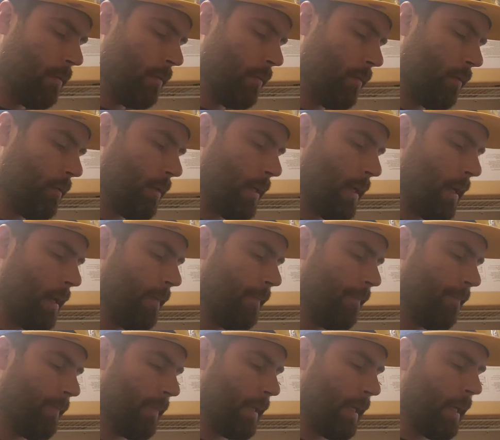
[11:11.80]
So yeah,
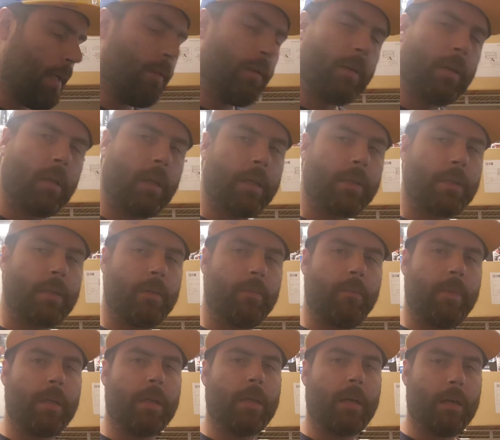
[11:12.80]
in the collection
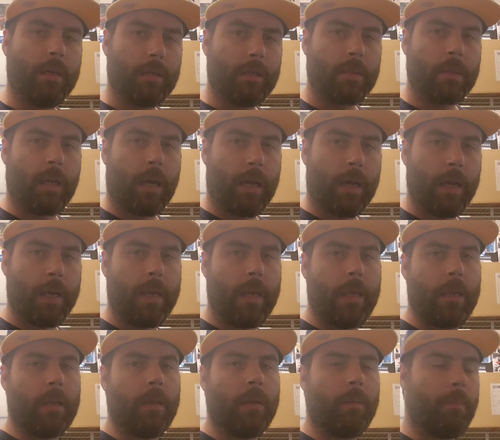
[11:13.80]
because I
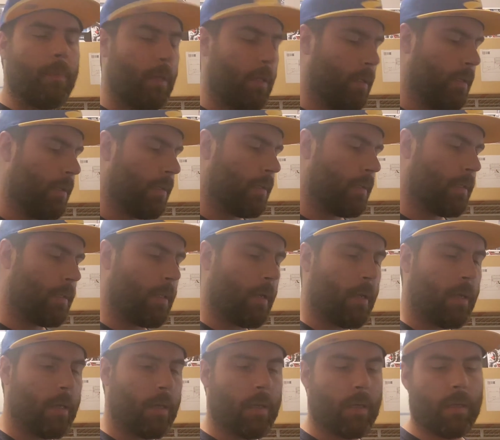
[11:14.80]
am
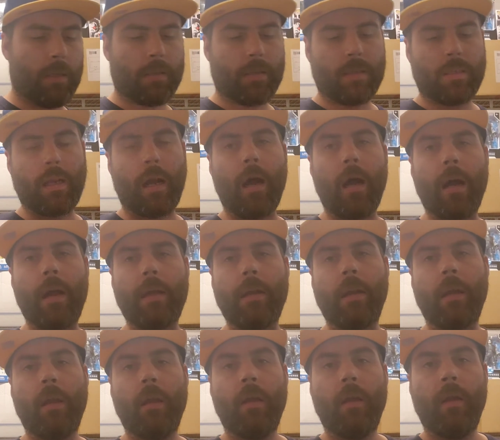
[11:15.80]
setting it aside
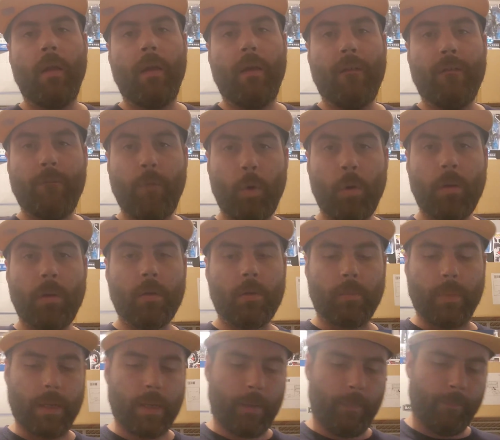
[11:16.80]
for little
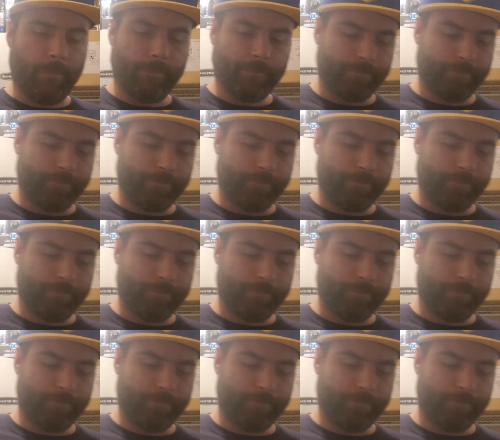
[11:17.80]
man.